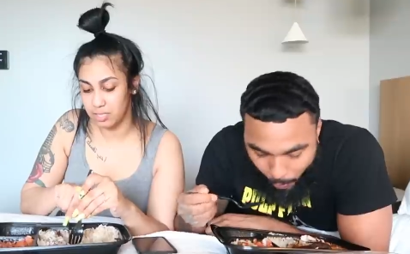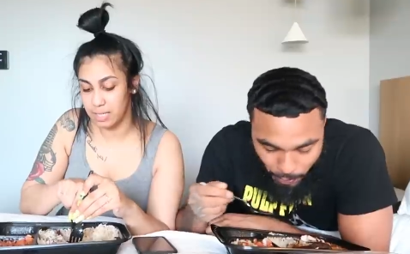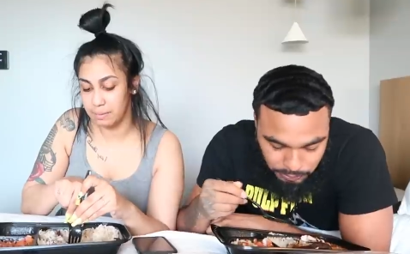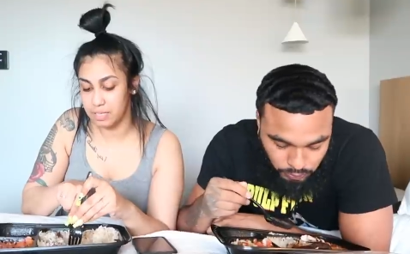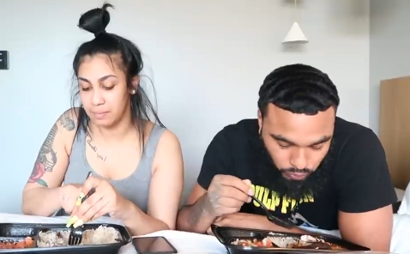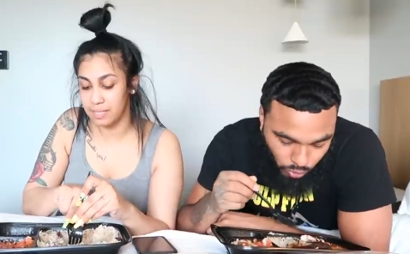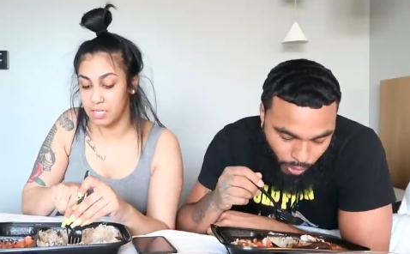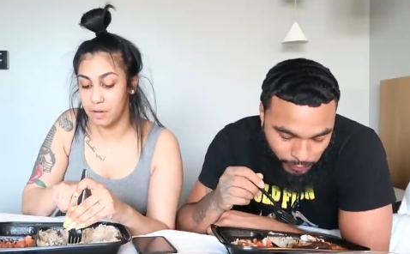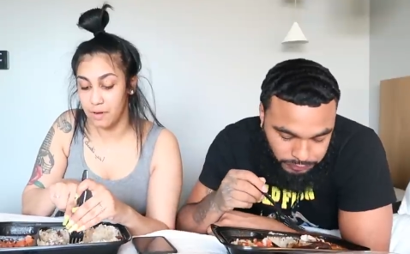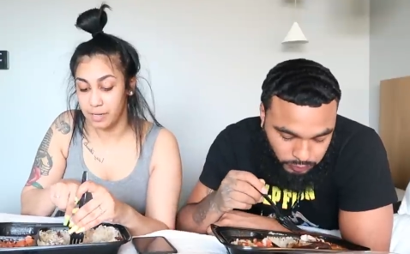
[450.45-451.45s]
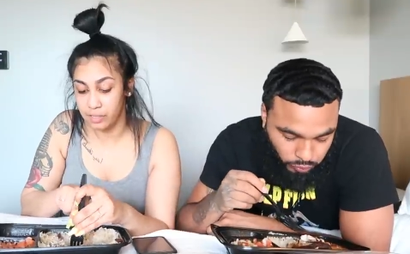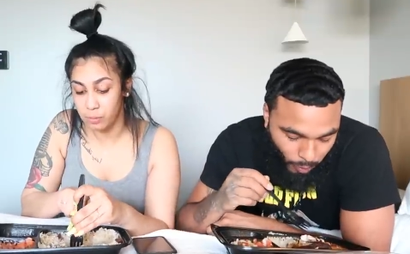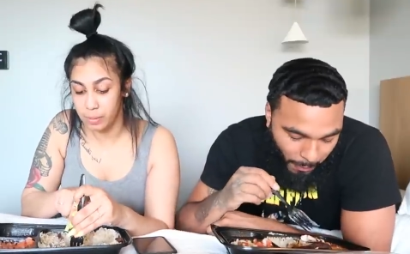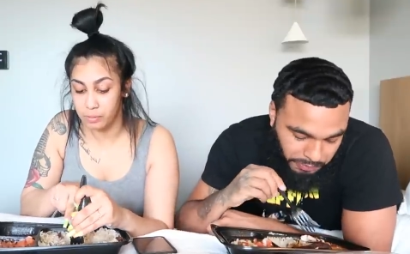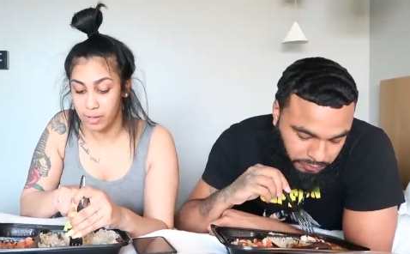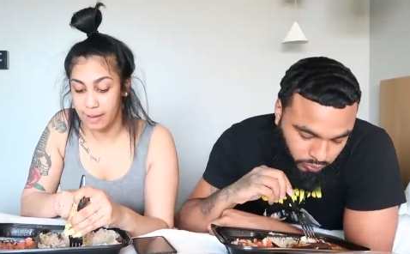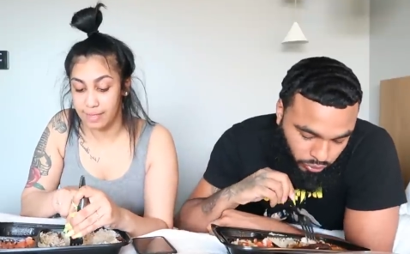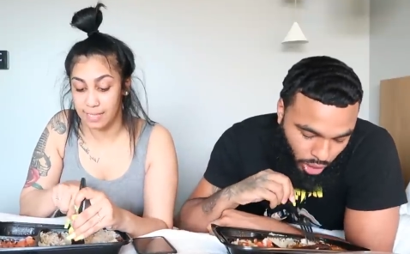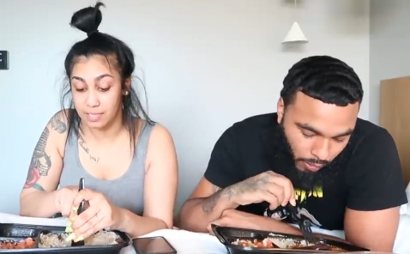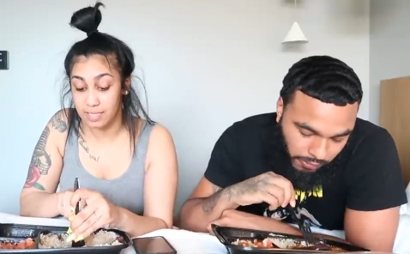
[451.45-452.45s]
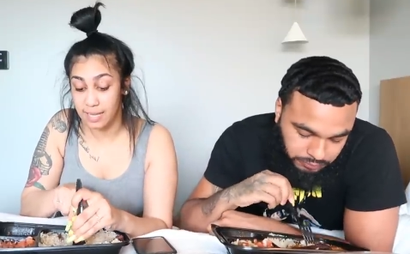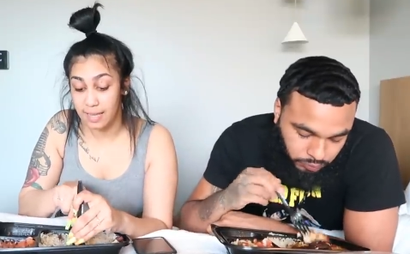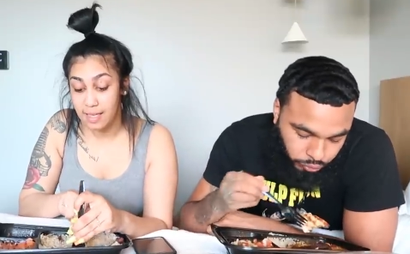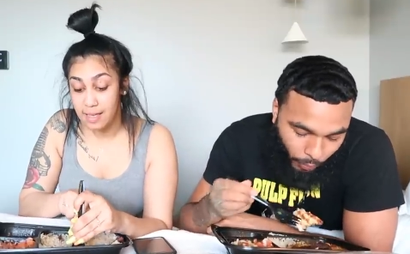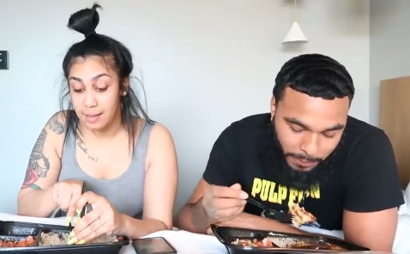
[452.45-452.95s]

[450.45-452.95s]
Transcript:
Speaker 1: just keep to myself? I already know people gonna have a lot to say.